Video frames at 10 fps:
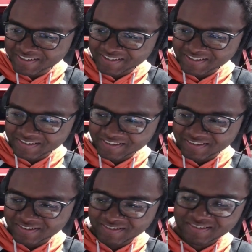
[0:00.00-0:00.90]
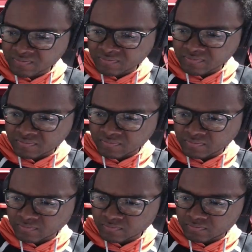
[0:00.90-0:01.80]

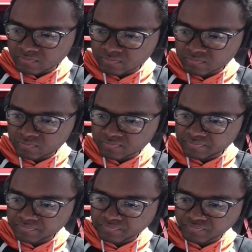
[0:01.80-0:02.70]
(silence)